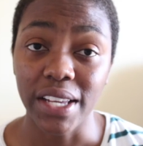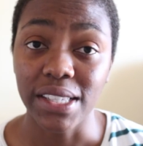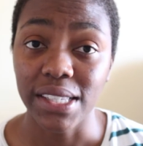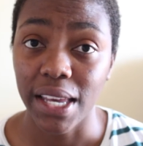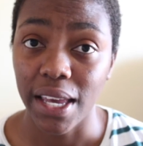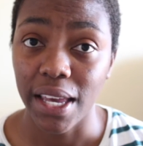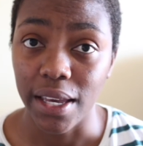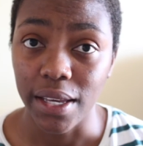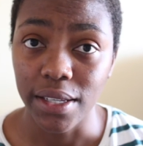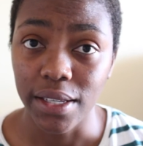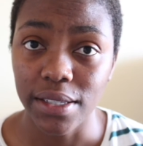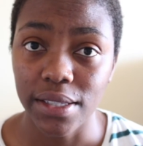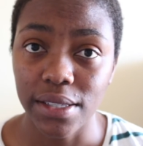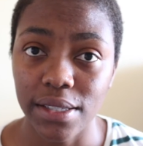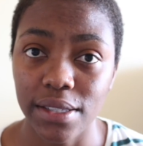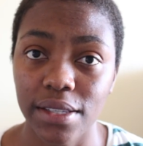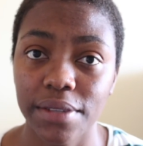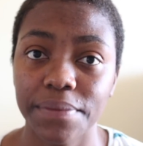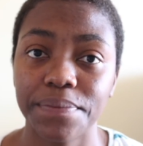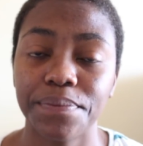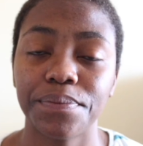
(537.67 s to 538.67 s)
cakes
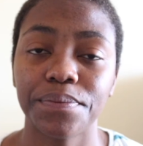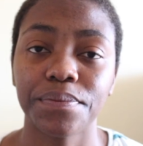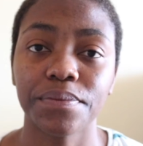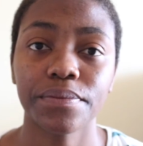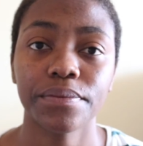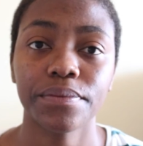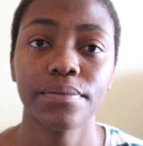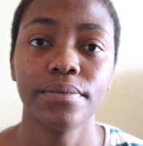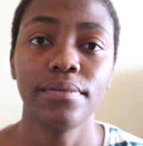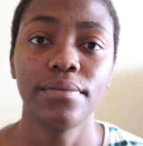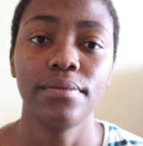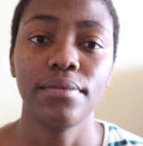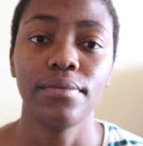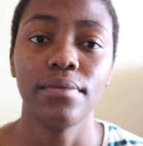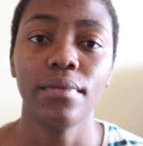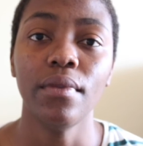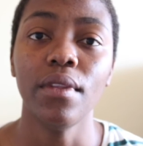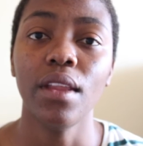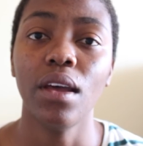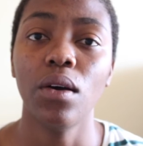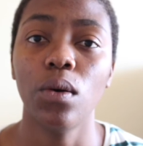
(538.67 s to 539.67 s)

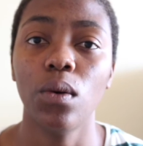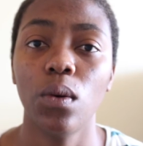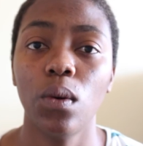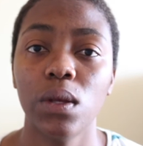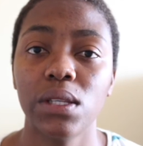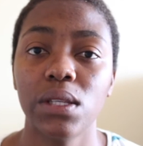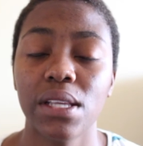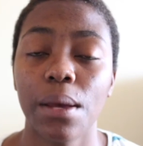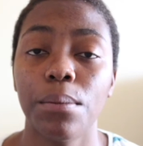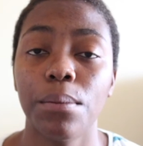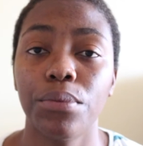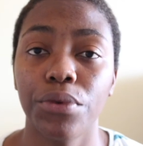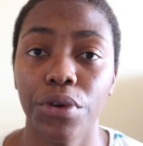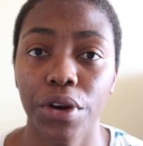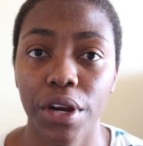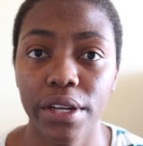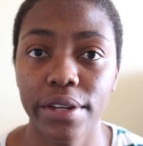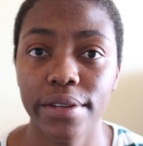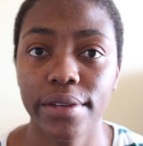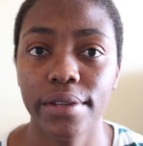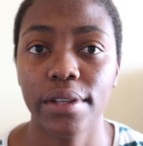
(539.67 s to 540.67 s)
or some
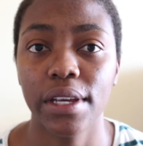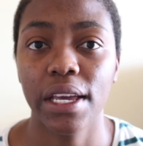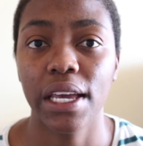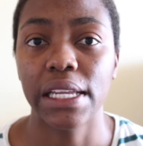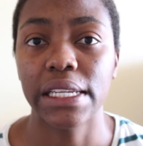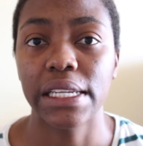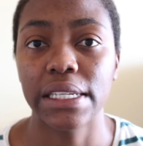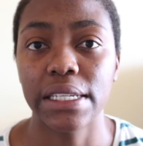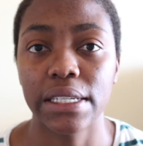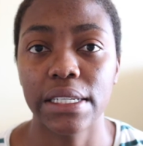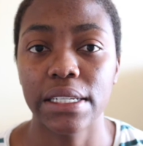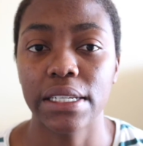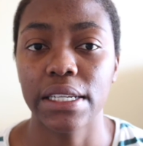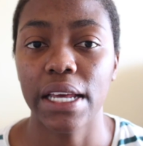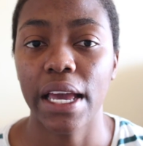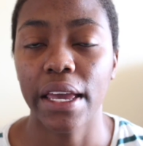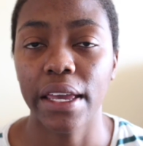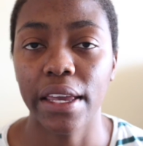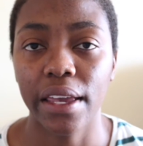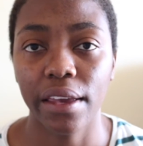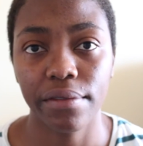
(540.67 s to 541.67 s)
bread, and
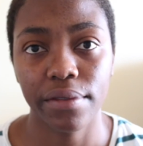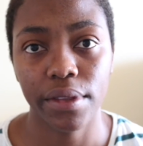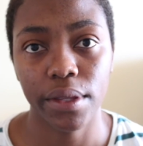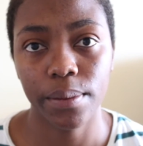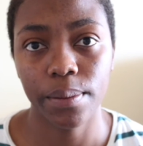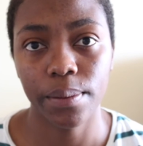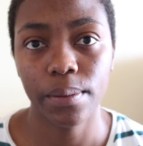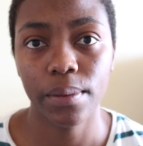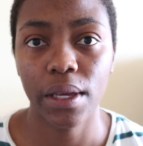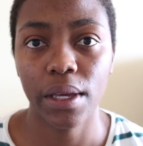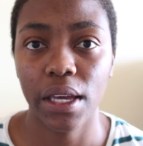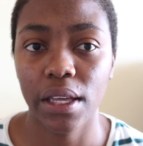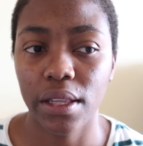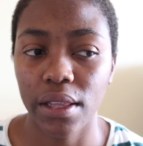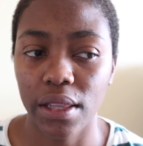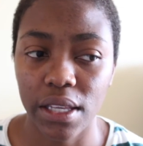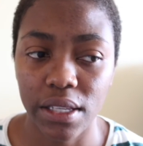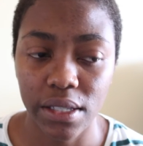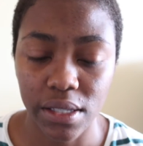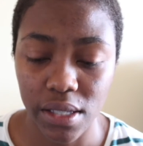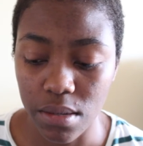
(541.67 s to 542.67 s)
I give them, and
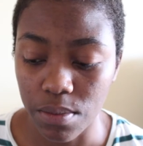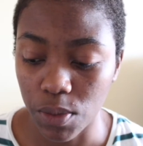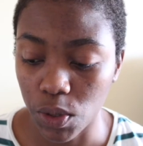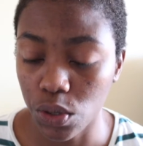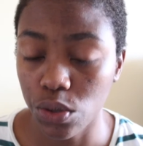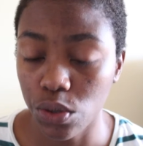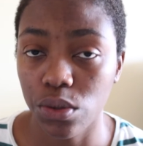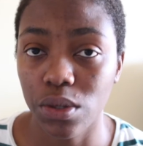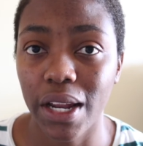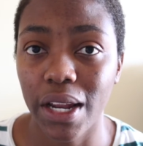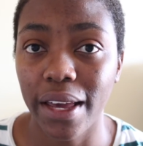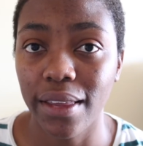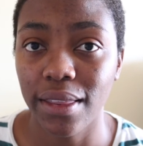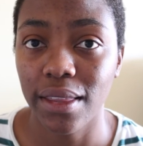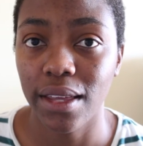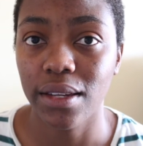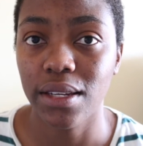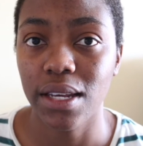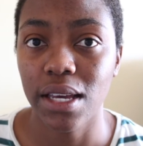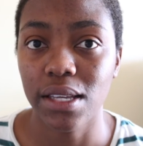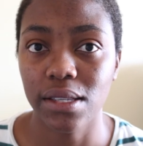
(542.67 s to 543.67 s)
they seem to like
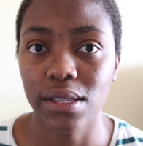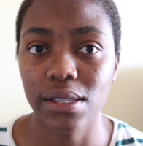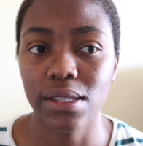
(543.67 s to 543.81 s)
that as a